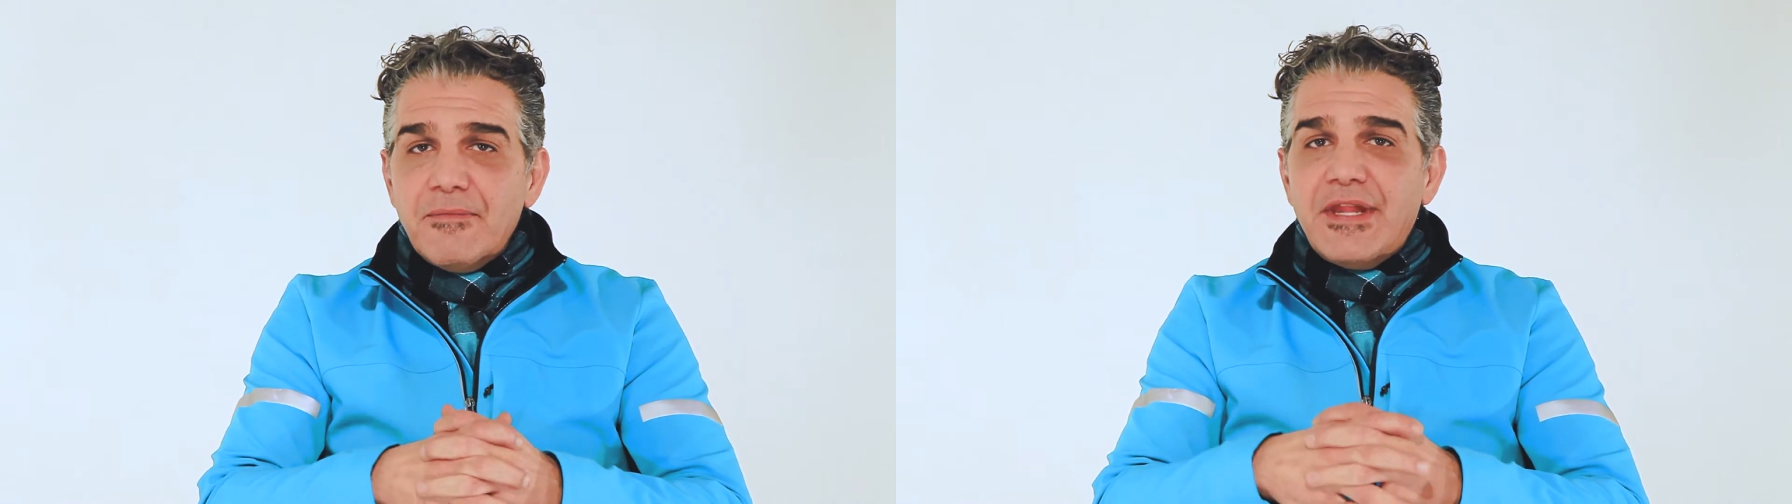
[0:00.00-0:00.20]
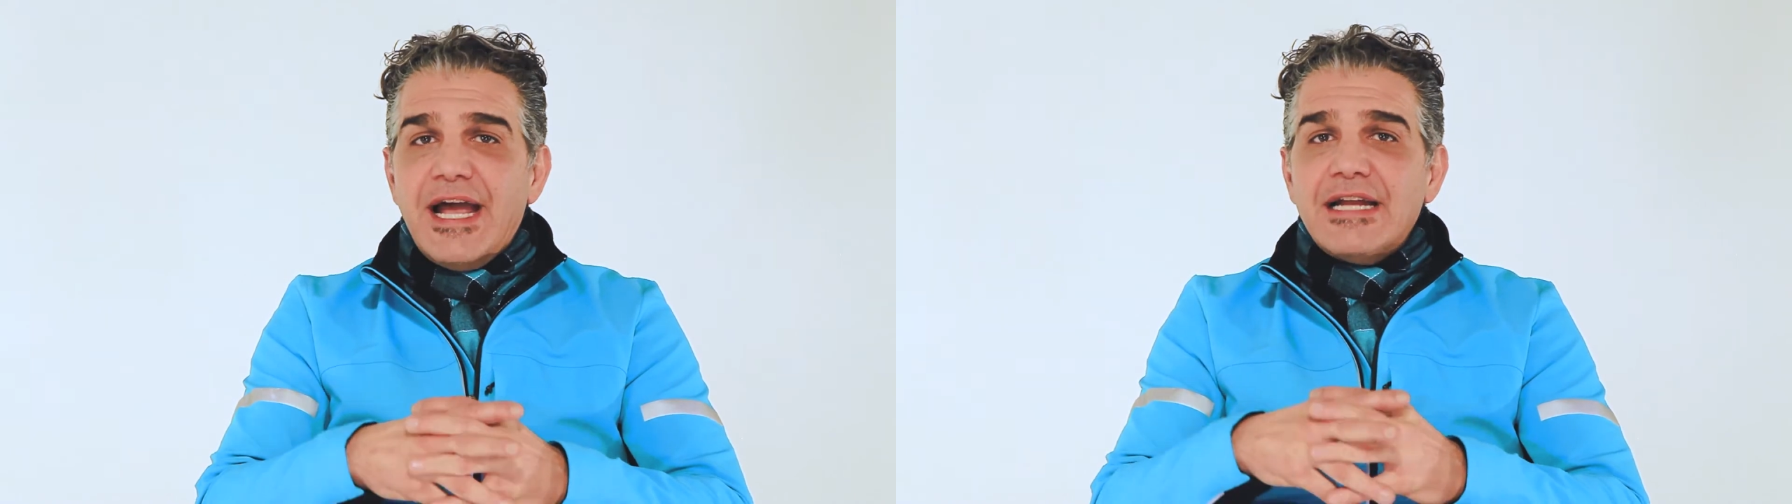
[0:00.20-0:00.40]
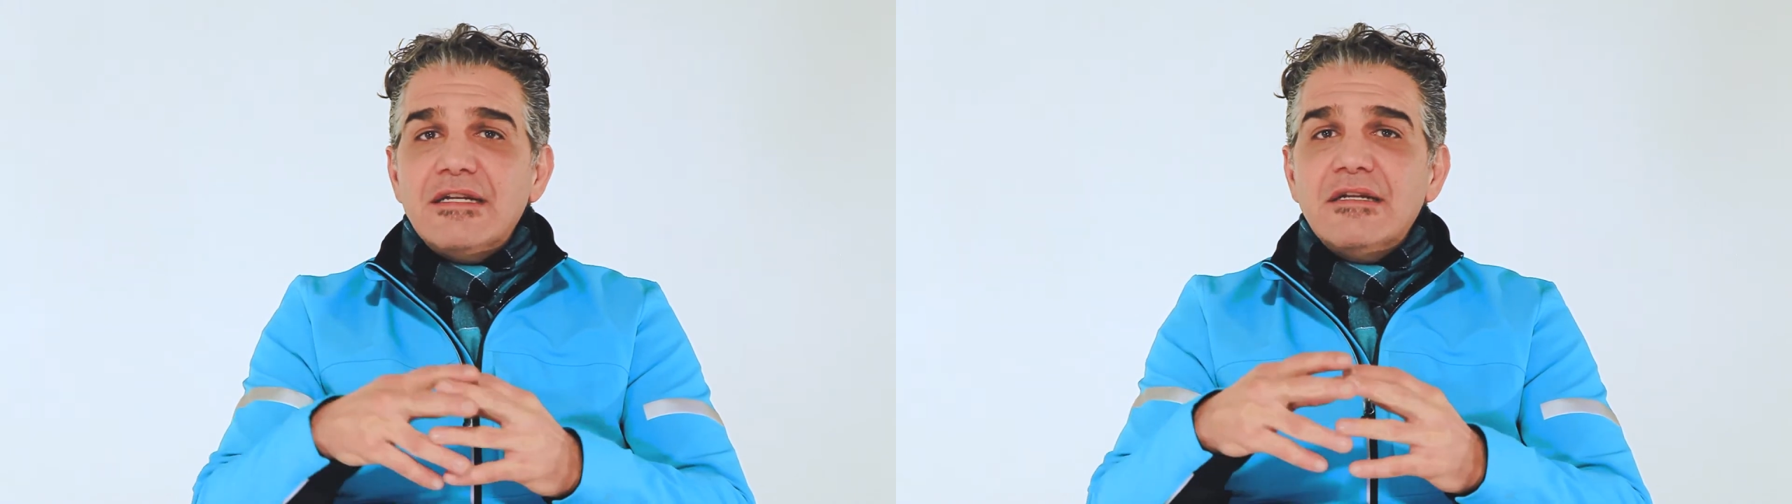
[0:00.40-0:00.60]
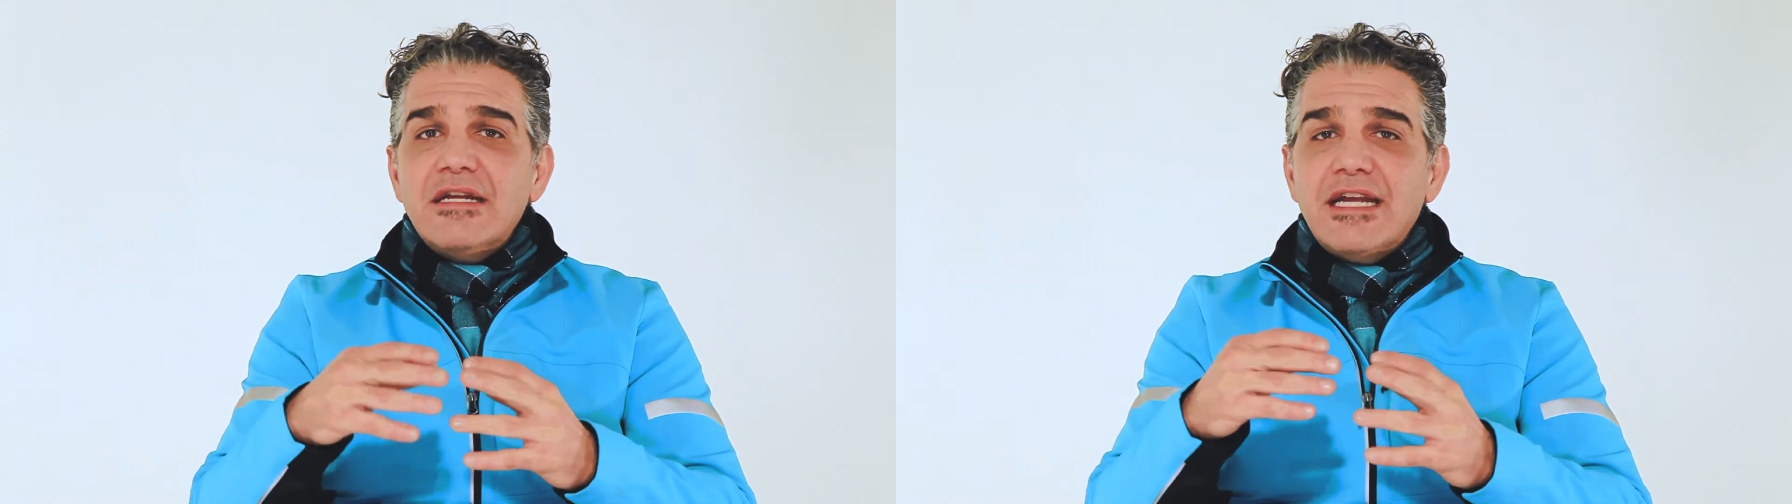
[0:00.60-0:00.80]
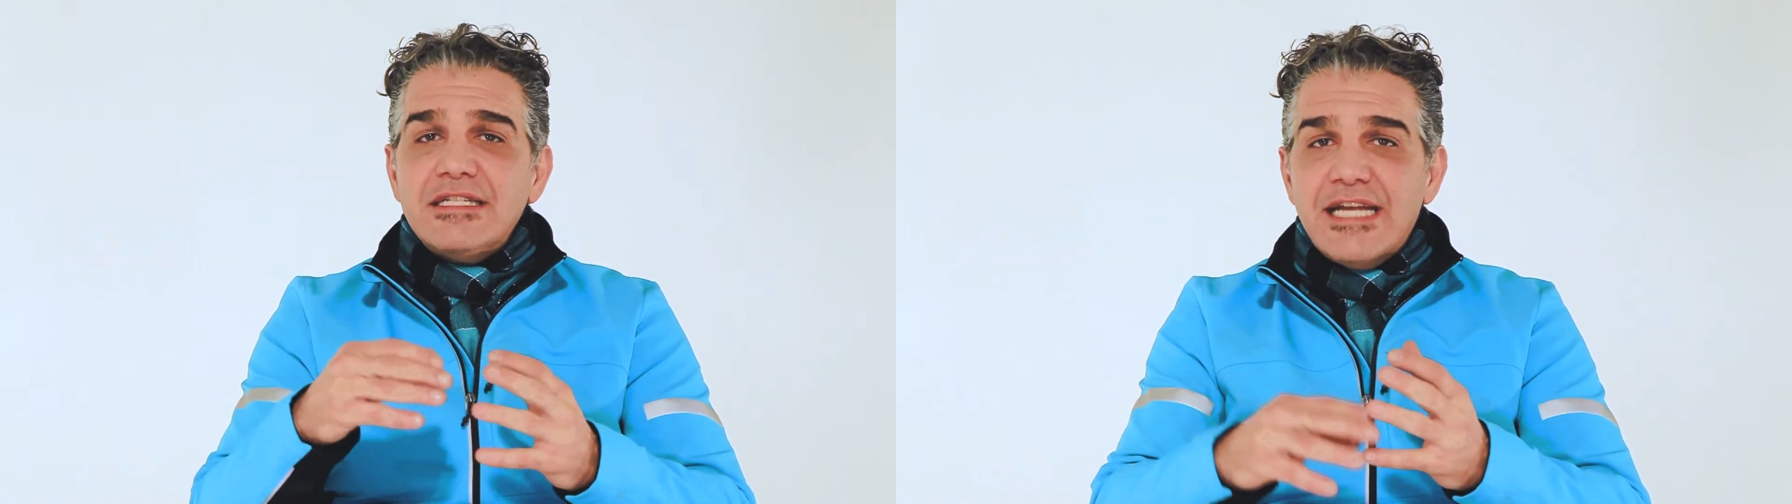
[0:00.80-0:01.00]
that
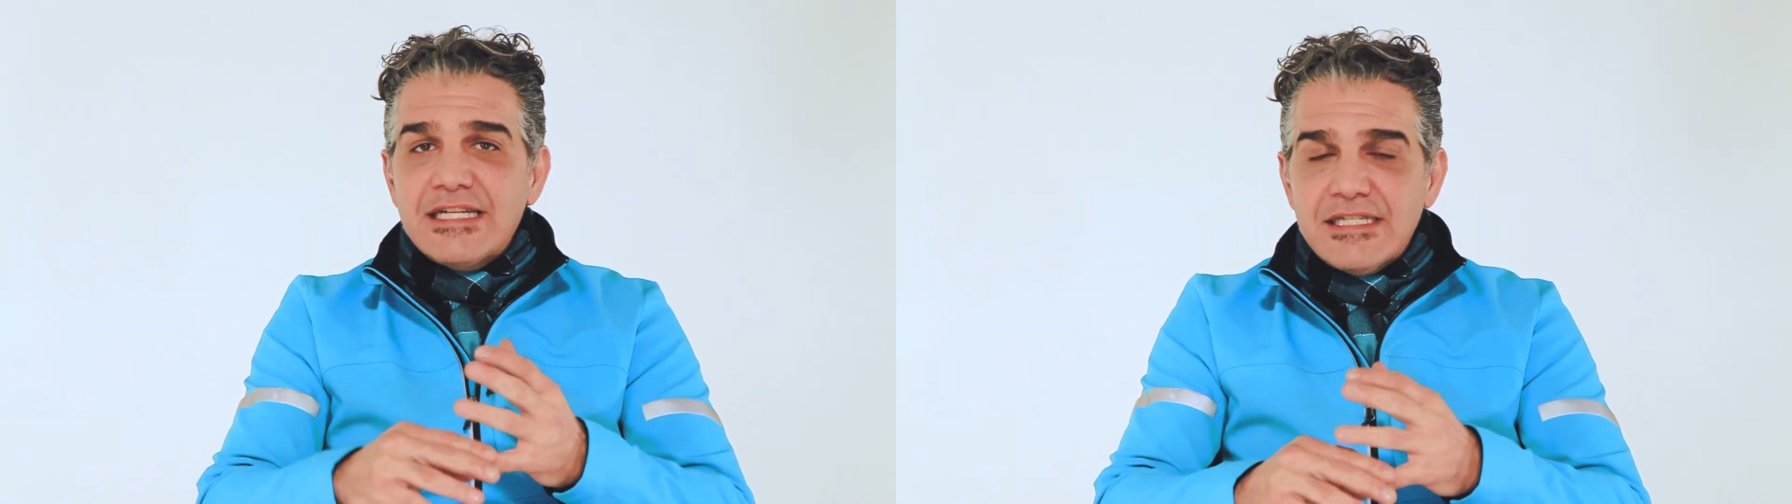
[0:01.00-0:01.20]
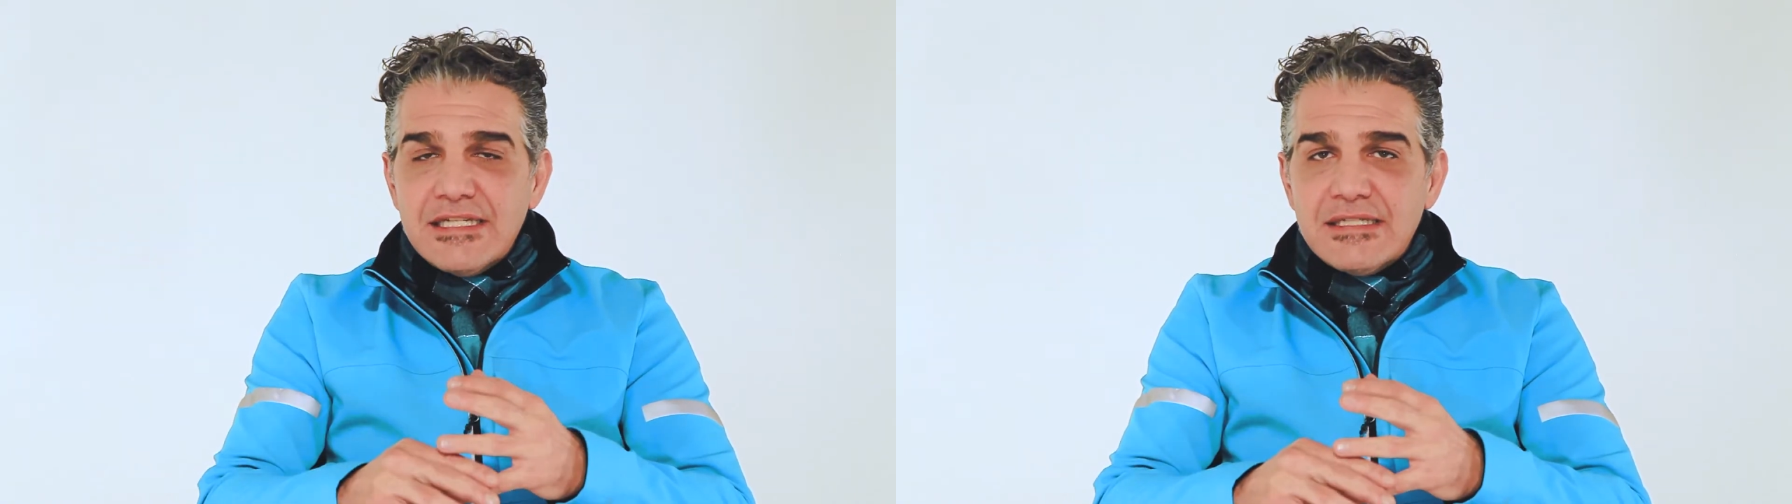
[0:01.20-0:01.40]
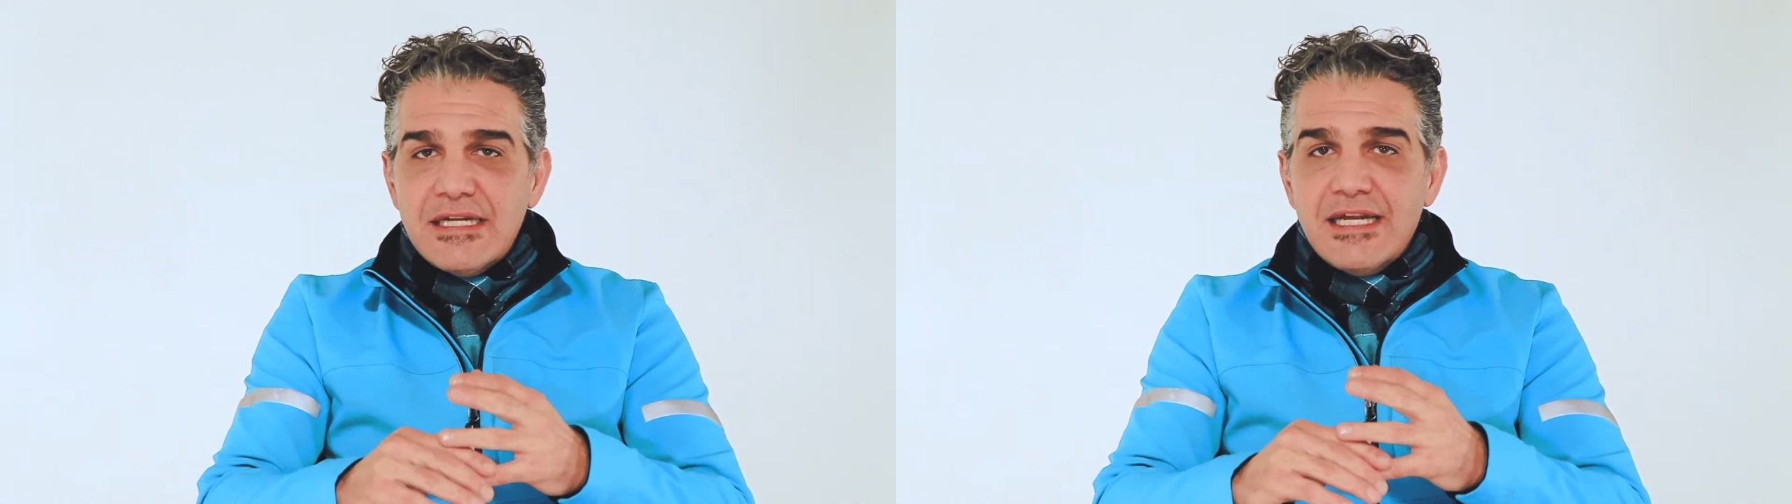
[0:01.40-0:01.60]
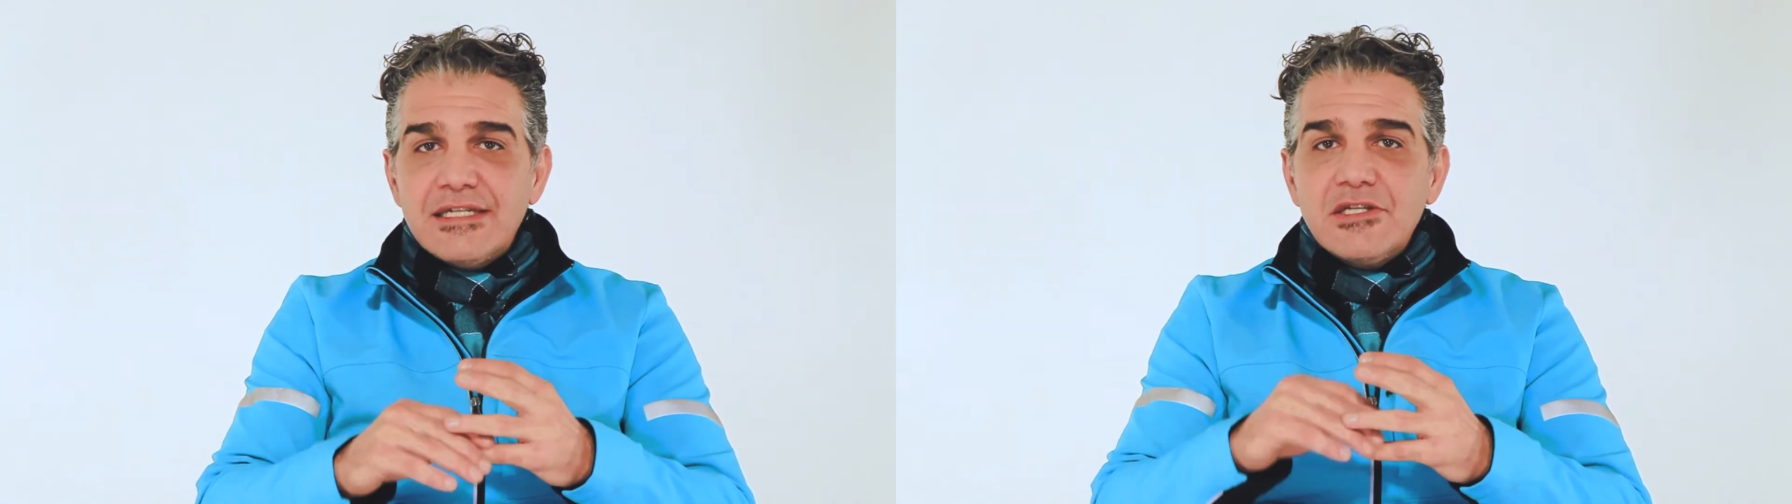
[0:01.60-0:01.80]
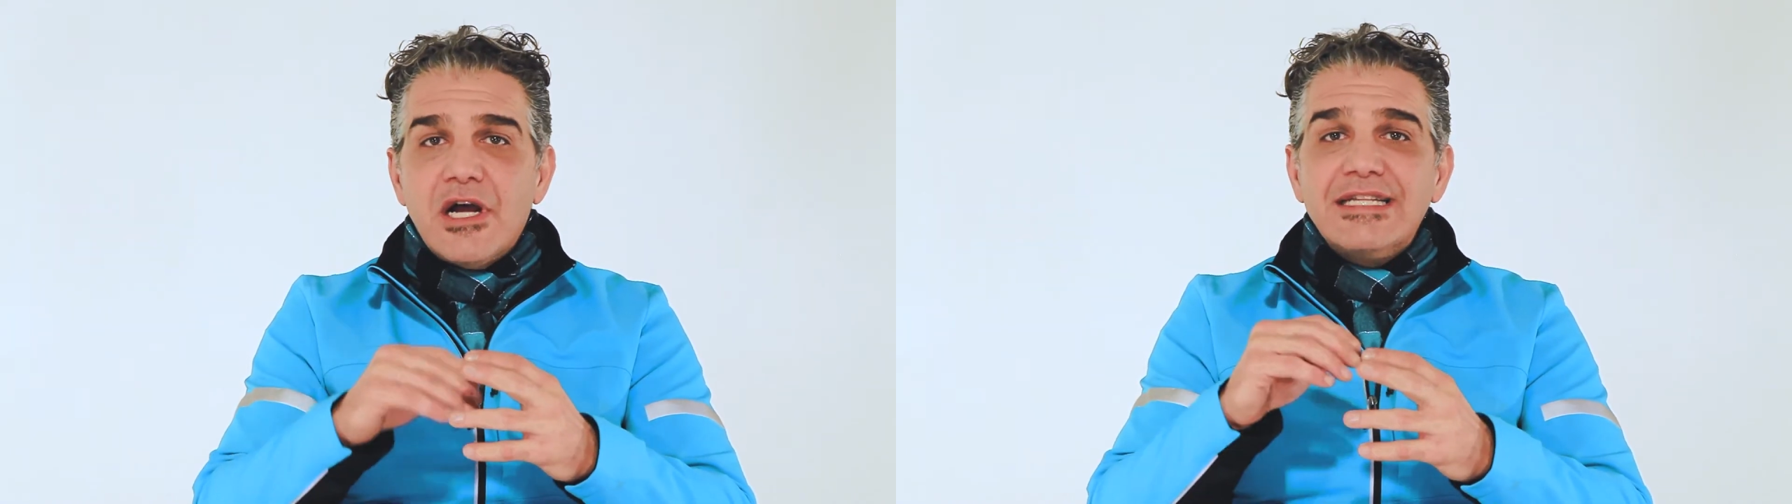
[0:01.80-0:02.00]
a dentist
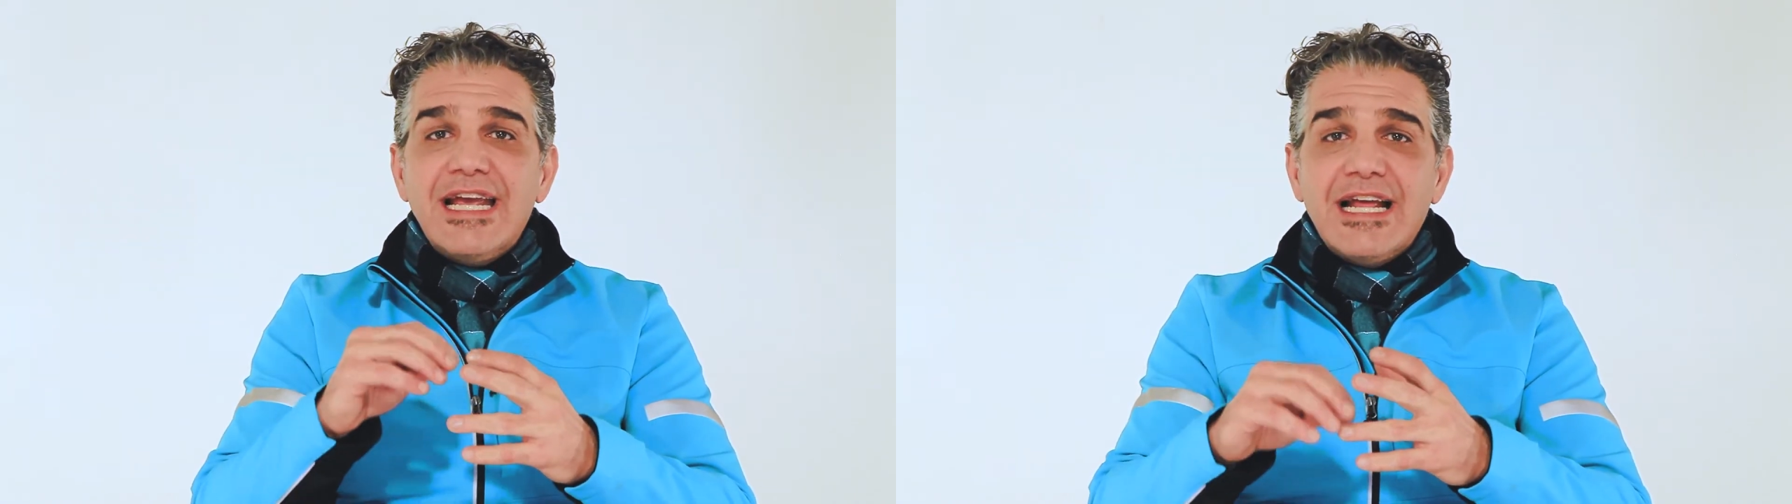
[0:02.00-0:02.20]
is not